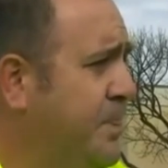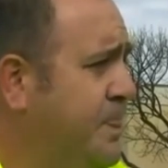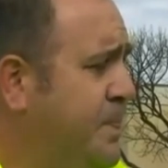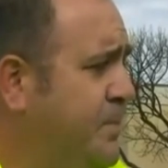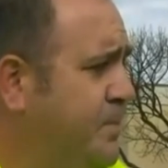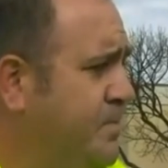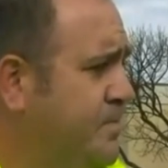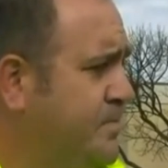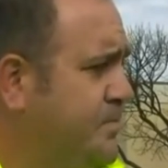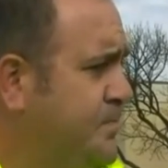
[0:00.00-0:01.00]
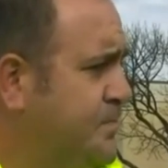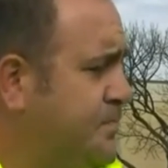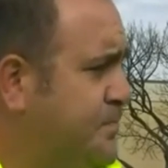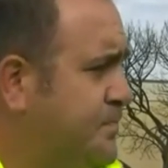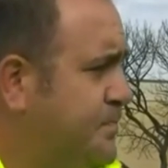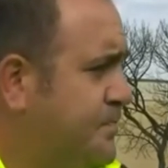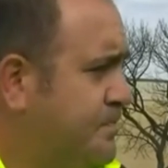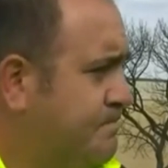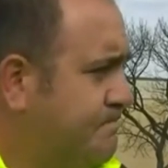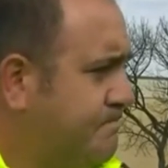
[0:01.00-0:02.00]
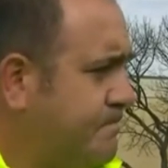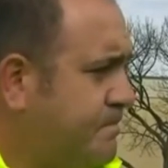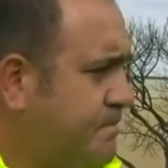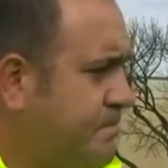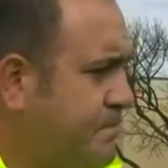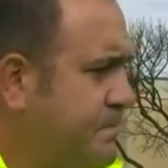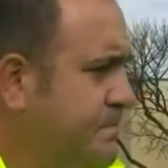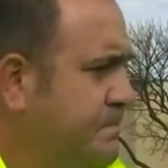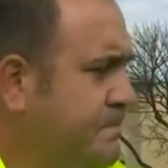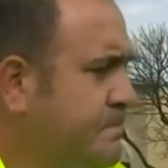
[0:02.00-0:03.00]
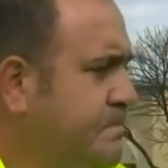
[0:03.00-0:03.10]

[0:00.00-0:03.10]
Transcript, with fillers: Uh, do you know if uh, someone with a concealed carry